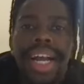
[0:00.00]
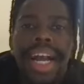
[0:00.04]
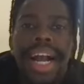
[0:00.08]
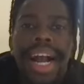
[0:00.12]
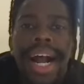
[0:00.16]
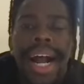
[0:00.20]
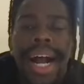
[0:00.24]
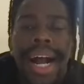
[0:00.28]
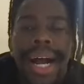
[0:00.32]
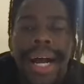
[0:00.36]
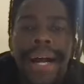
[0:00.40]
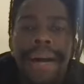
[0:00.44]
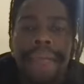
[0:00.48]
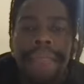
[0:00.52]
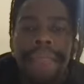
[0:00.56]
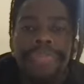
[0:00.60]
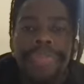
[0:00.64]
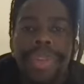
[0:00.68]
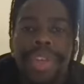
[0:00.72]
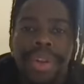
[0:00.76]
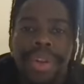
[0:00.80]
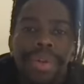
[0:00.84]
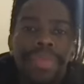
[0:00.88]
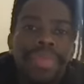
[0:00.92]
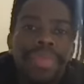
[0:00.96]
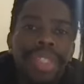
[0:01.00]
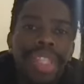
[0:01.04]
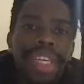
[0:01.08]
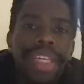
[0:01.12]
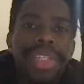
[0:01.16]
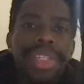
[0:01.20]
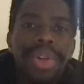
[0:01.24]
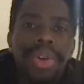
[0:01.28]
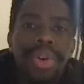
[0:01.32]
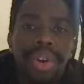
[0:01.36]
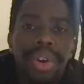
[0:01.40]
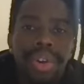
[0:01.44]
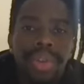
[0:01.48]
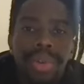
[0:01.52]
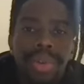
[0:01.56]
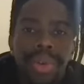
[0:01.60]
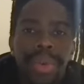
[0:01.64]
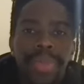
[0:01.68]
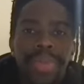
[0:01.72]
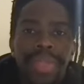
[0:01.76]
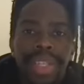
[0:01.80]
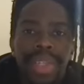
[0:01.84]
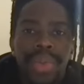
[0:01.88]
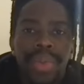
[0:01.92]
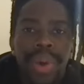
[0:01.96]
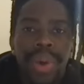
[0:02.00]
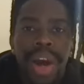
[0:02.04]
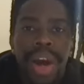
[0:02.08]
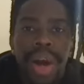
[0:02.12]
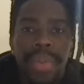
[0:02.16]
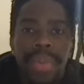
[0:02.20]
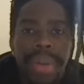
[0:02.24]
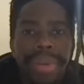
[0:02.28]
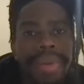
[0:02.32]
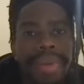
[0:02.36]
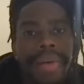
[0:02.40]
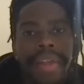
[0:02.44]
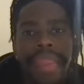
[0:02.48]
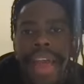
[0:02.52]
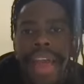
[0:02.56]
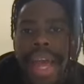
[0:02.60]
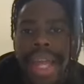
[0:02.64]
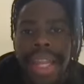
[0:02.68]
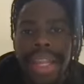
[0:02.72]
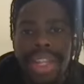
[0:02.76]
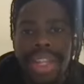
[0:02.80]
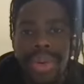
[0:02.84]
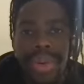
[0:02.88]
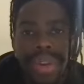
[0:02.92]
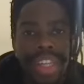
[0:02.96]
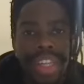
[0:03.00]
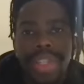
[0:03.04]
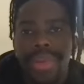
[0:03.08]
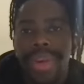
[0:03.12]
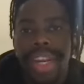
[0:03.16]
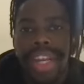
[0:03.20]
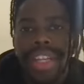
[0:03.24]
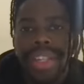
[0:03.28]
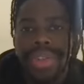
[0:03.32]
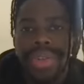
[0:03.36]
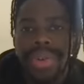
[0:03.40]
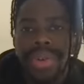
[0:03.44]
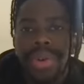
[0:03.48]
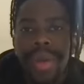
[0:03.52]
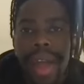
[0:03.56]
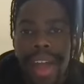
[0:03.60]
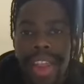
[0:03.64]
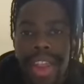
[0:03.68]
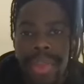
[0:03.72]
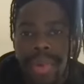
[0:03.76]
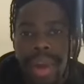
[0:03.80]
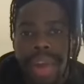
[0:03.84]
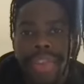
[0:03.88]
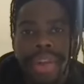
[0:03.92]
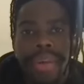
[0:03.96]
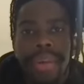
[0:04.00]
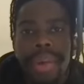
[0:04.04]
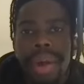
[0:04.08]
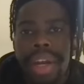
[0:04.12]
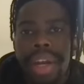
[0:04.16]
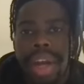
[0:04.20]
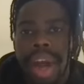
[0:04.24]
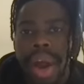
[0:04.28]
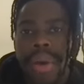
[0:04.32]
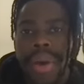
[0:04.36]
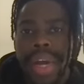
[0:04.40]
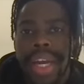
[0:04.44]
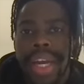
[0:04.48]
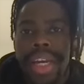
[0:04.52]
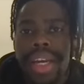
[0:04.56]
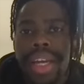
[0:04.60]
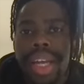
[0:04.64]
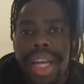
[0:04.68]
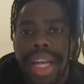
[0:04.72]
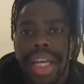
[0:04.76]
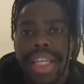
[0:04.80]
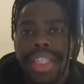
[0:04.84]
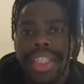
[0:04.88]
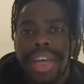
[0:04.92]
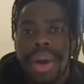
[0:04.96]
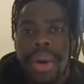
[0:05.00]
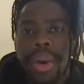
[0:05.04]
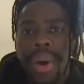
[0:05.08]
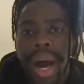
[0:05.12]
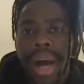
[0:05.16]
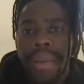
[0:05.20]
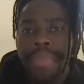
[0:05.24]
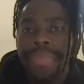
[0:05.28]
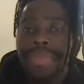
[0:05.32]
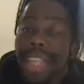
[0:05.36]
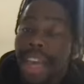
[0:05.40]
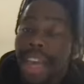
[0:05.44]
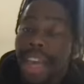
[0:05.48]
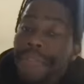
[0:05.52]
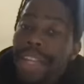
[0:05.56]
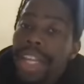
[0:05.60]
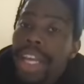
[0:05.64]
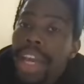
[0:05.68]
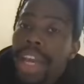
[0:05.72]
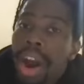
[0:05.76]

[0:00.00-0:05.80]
you know, Discord groups as well, probably by the end of 2022 at the rate that we're going. So definitely